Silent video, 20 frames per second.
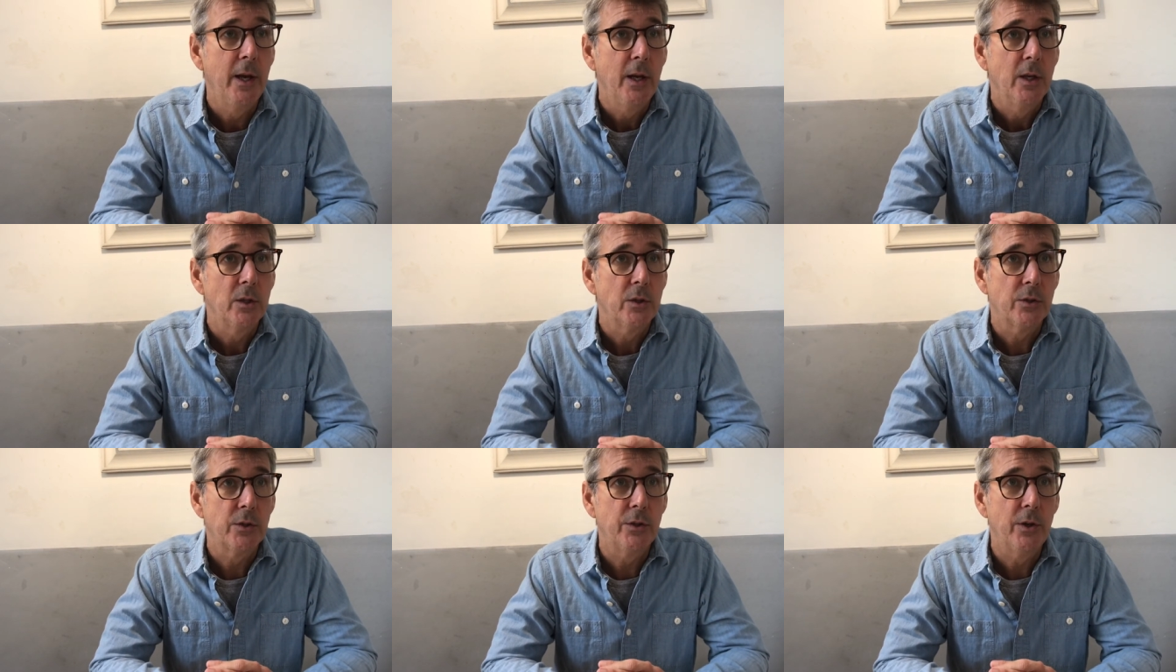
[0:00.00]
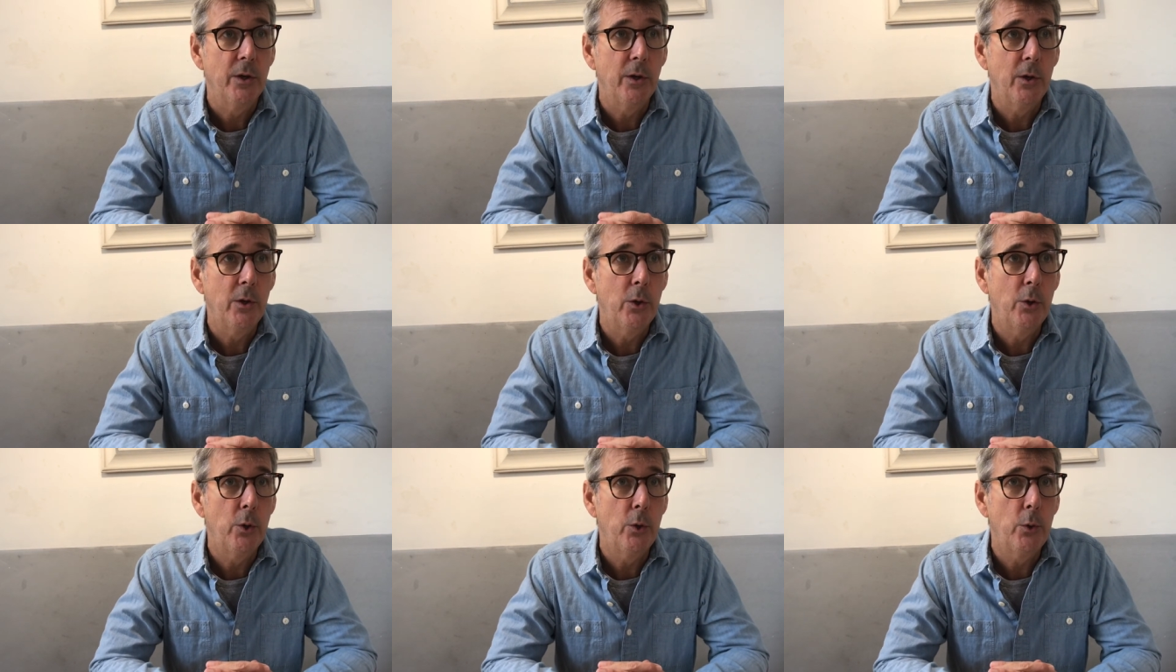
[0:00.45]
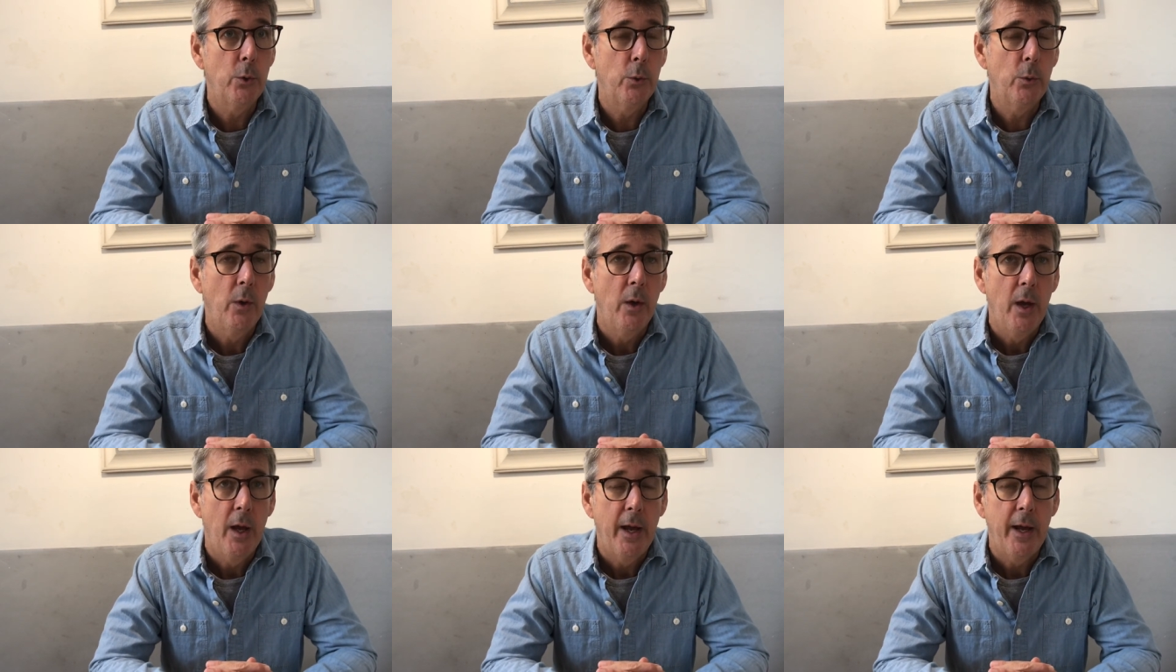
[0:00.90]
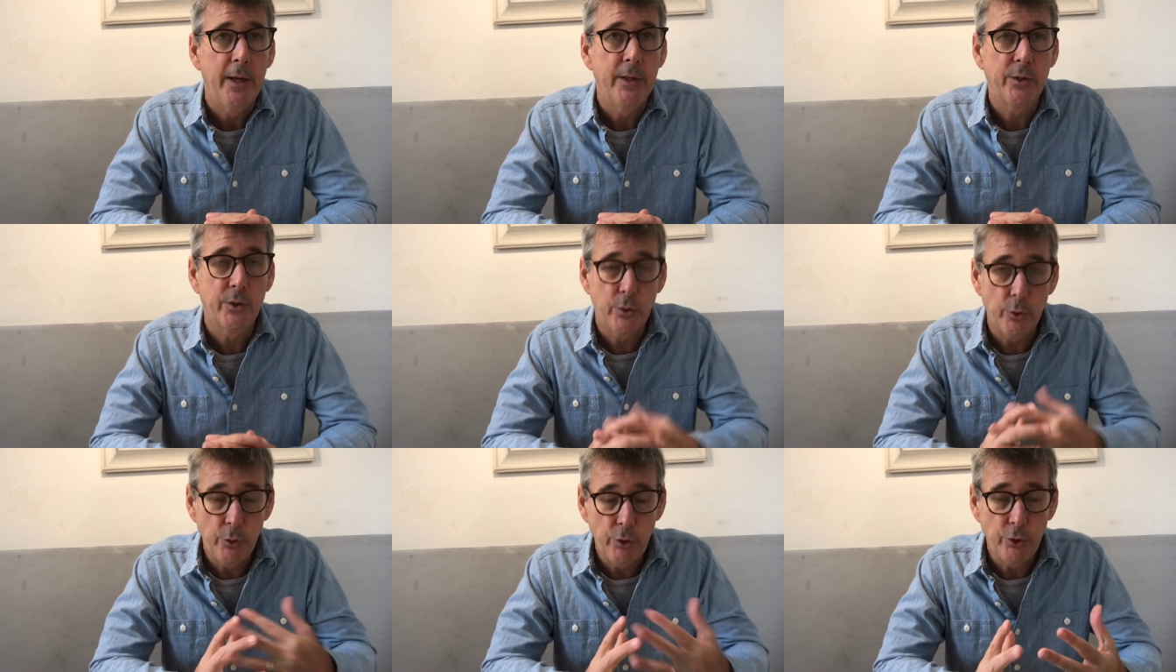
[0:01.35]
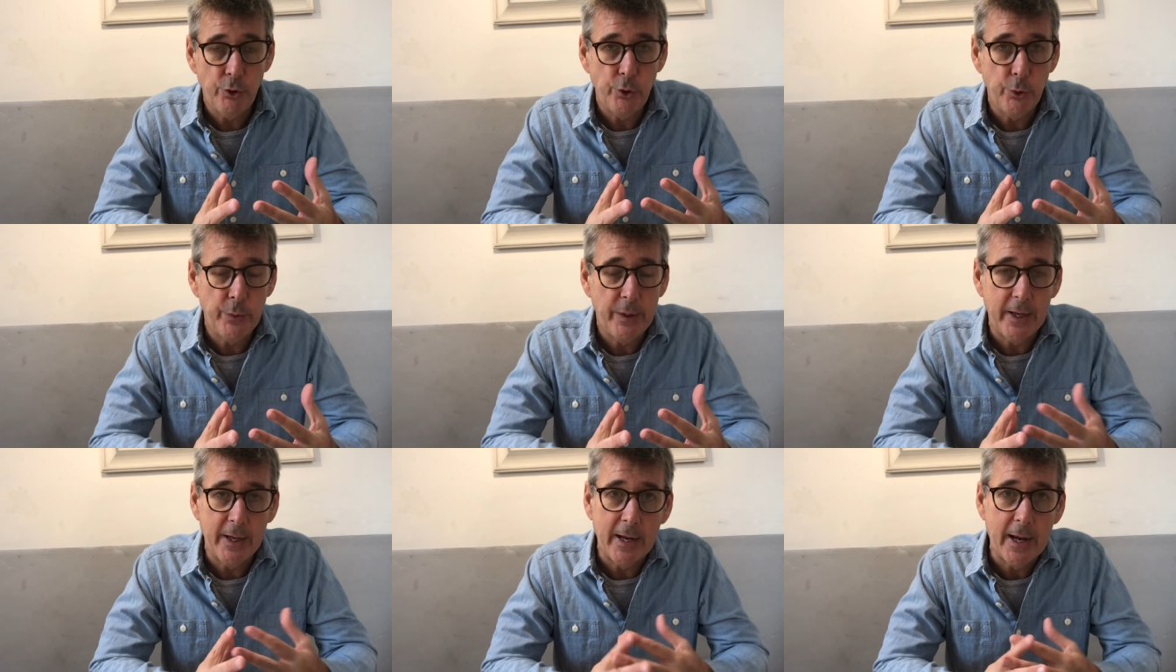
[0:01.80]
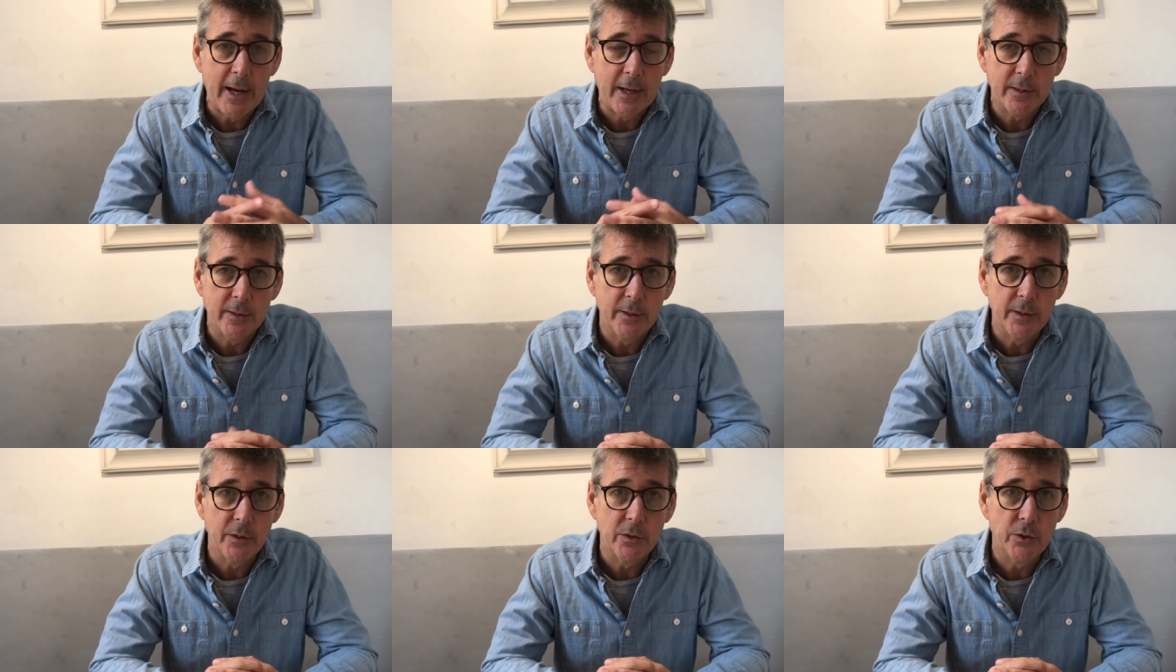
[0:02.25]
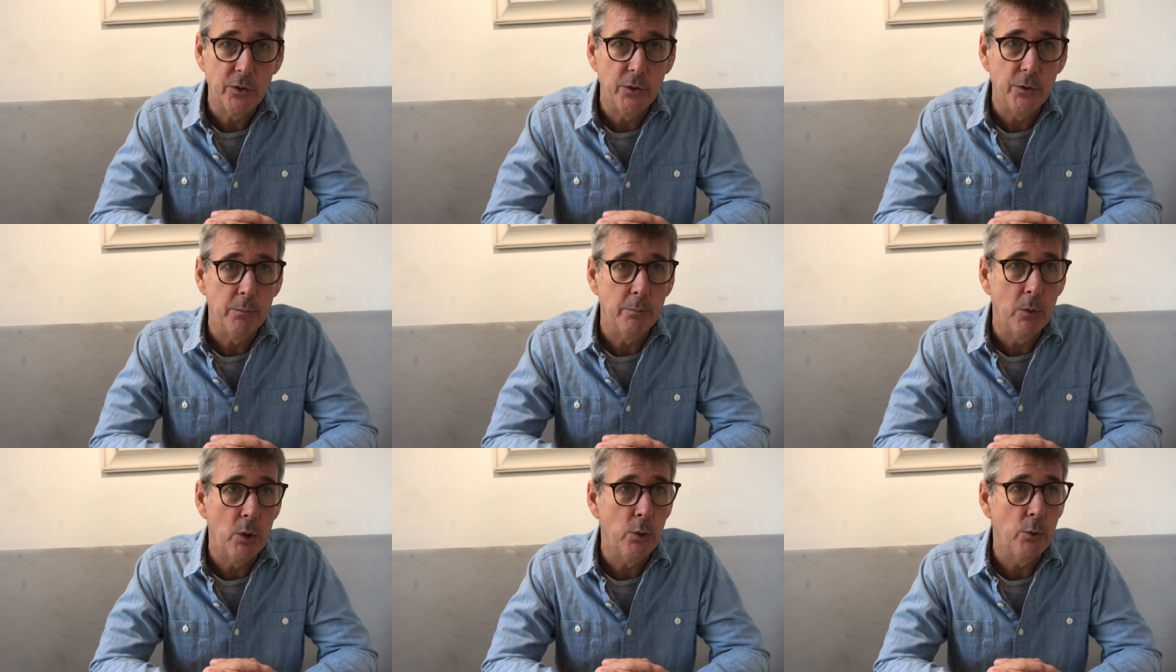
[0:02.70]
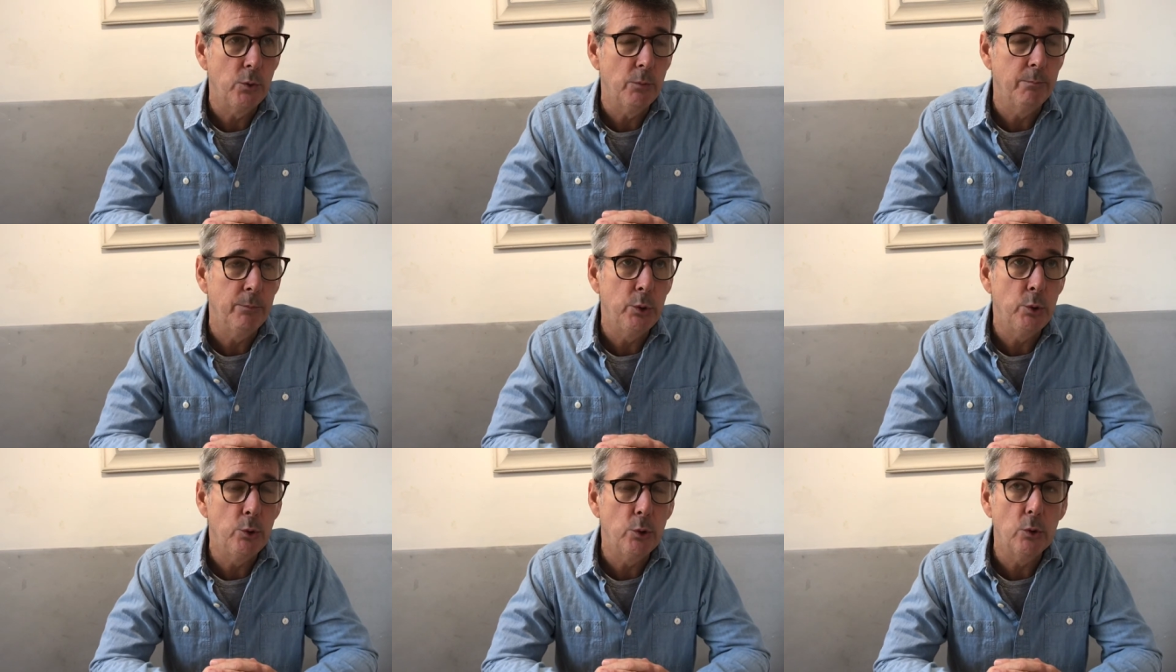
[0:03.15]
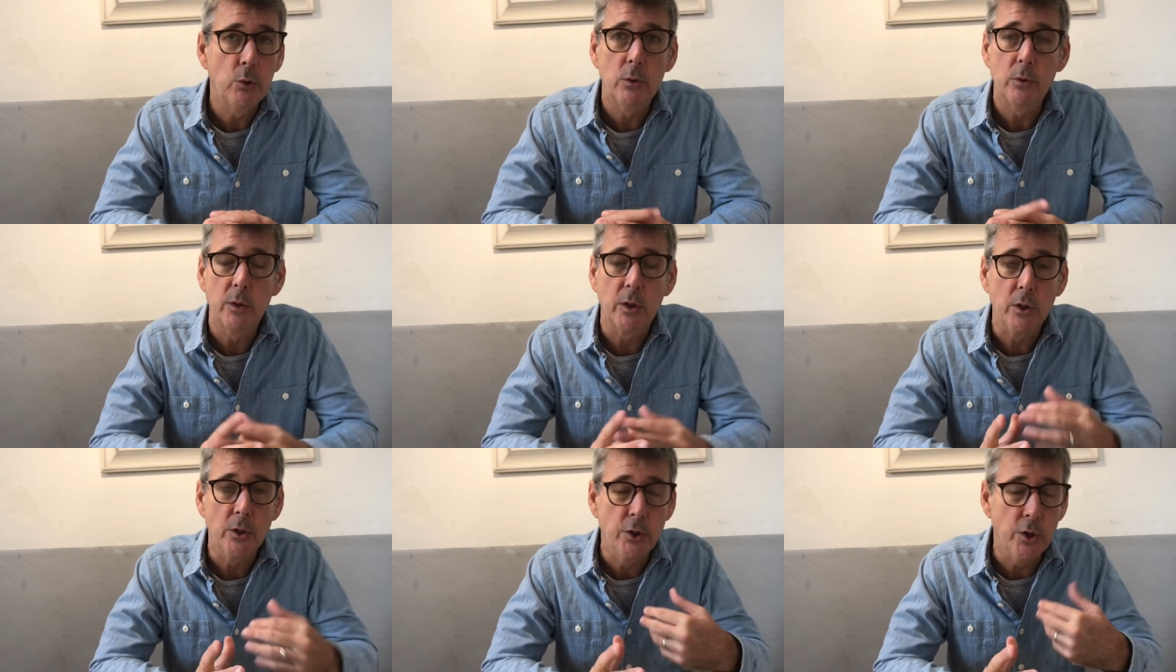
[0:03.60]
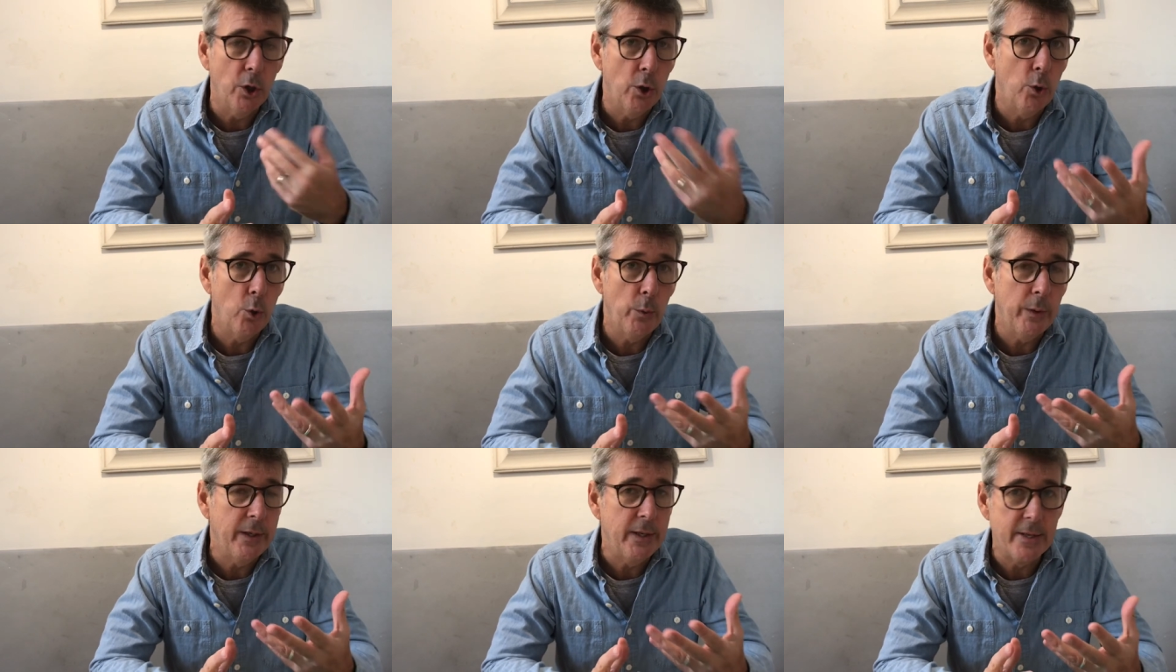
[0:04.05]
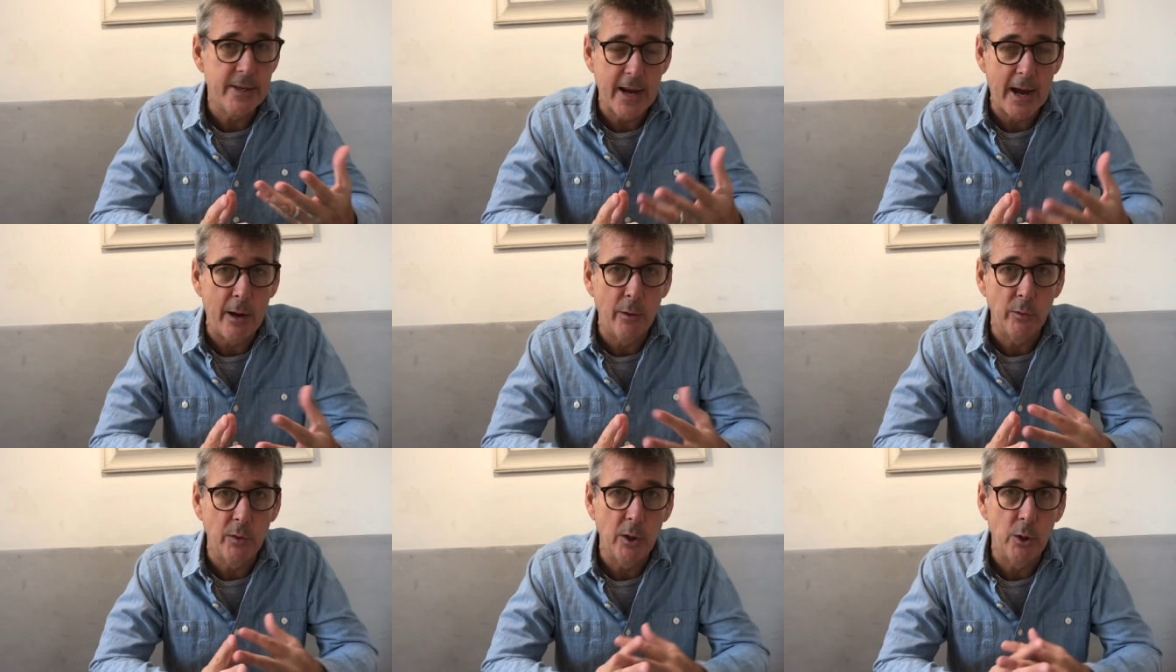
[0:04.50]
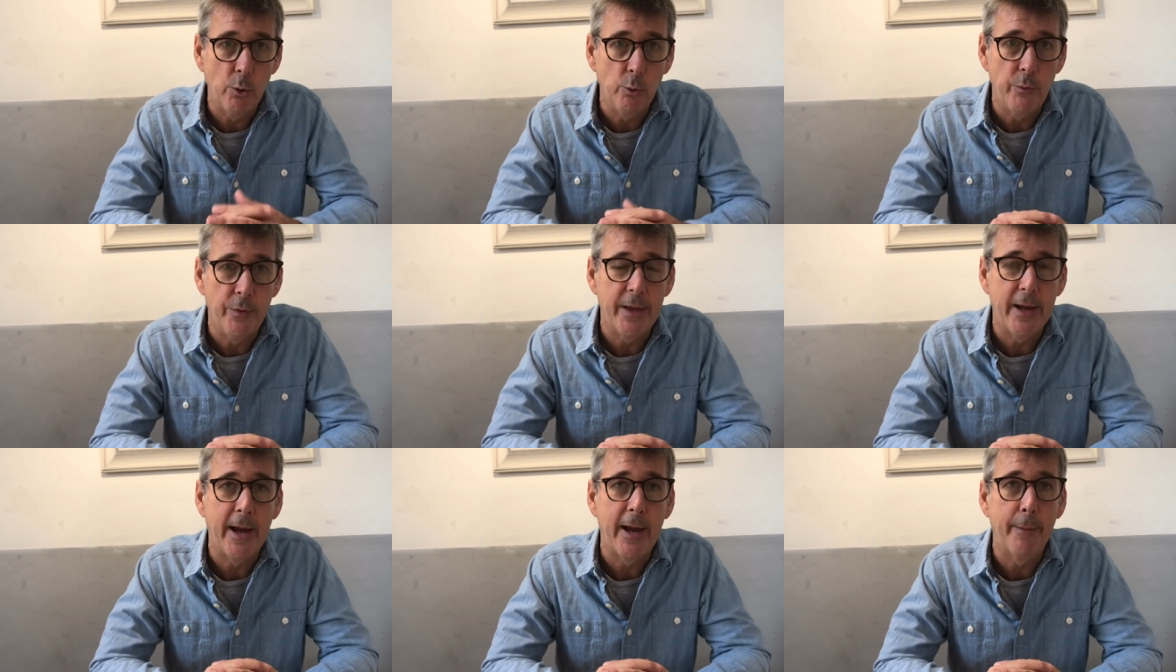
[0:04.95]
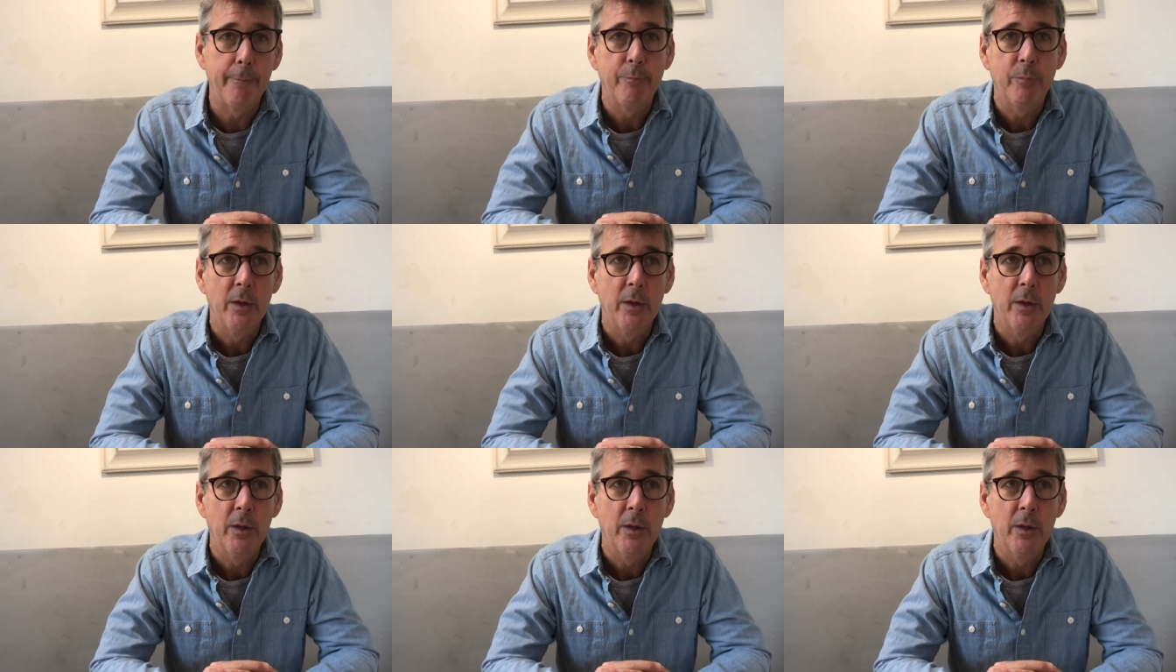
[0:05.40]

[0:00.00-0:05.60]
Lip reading: So as soon as you get access to the Moodle, go and download that,